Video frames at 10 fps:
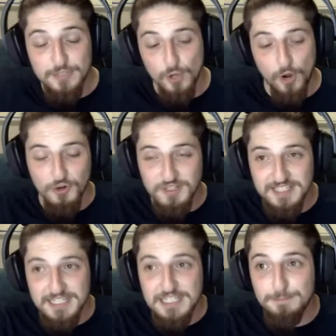
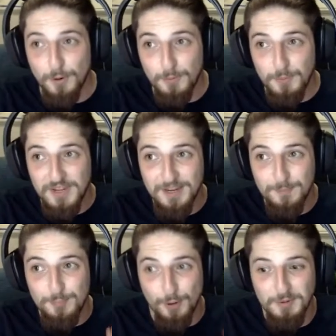Honestly, it's
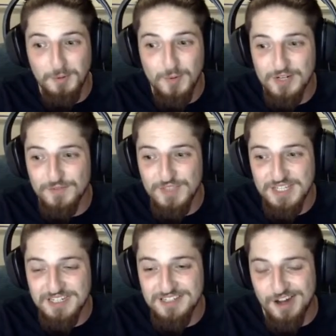probably one of
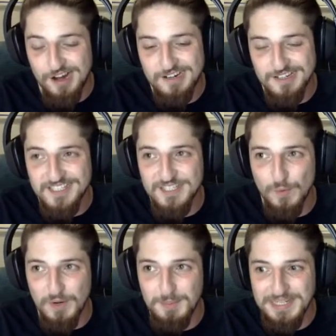the darkest
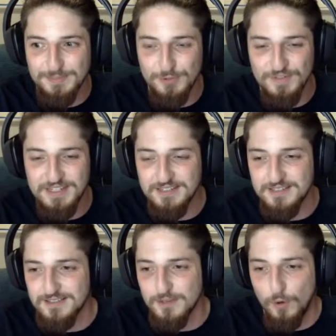One Piece
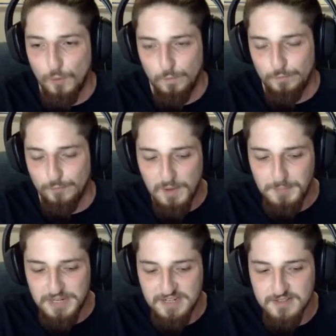movies or One
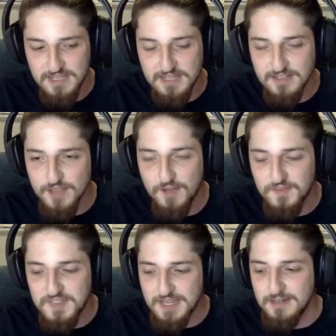Piece things I've
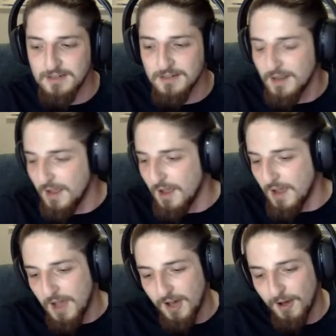seen.
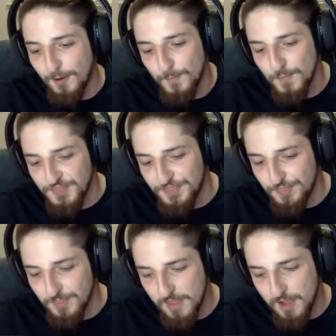I
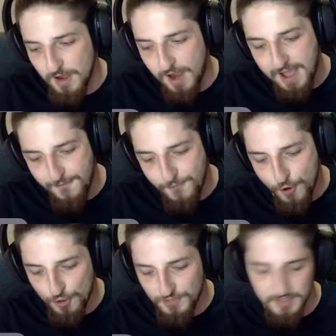have
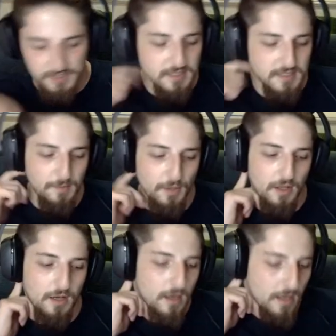heard that it's
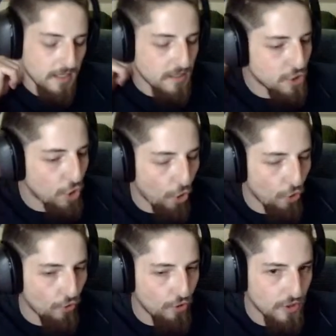similar in
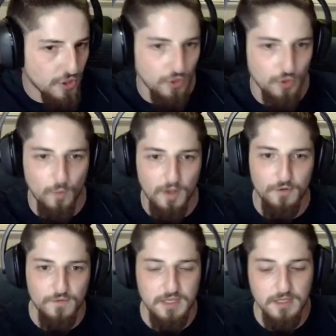tone to one
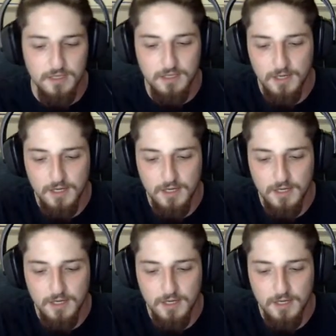of the